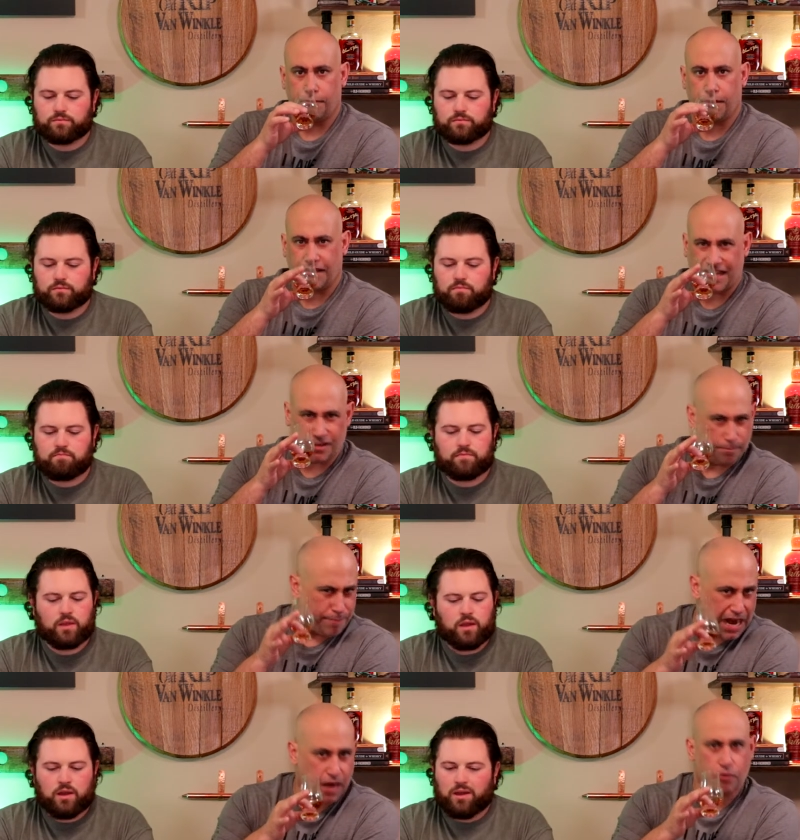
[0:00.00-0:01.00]
Speaker 1: They're getting the
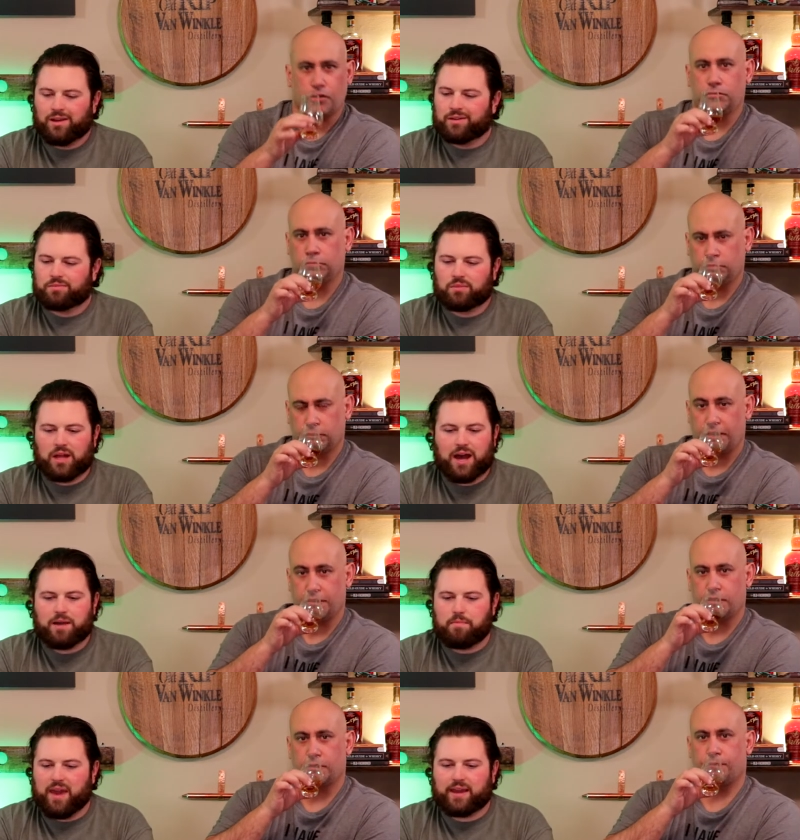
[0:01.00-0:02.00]
barrel. A lot
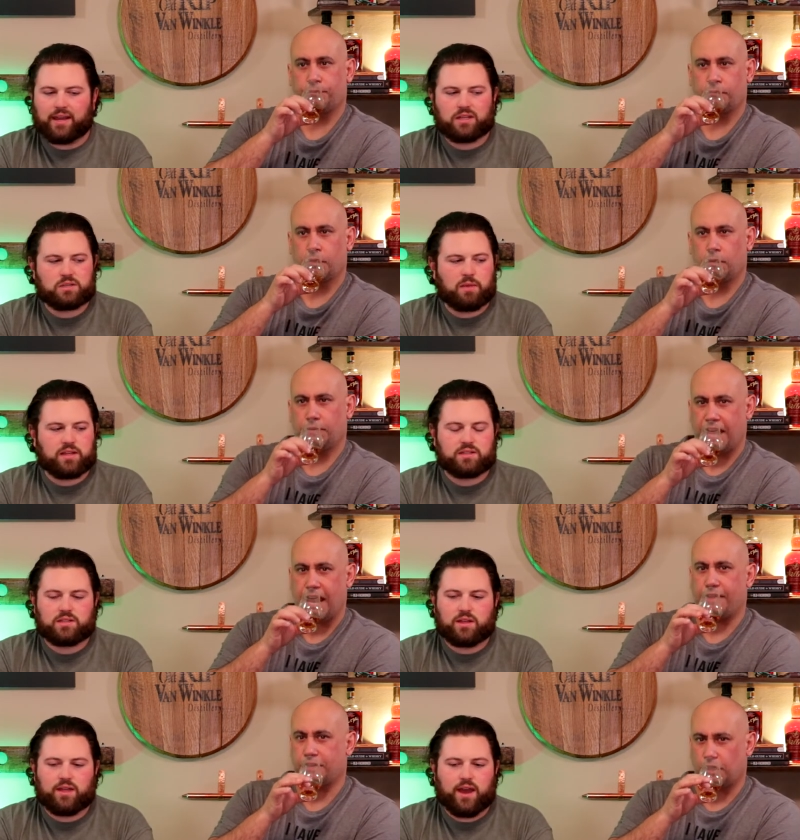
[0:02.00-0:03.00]
there's, of baking spices.
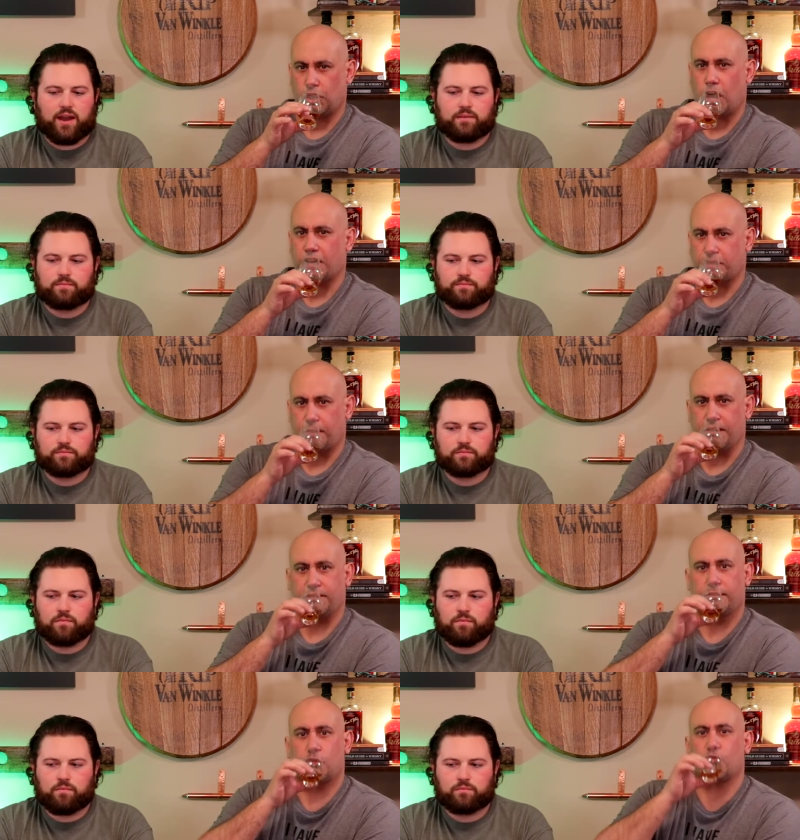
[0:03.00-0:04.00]
Yeah, there's there. a lot of spice.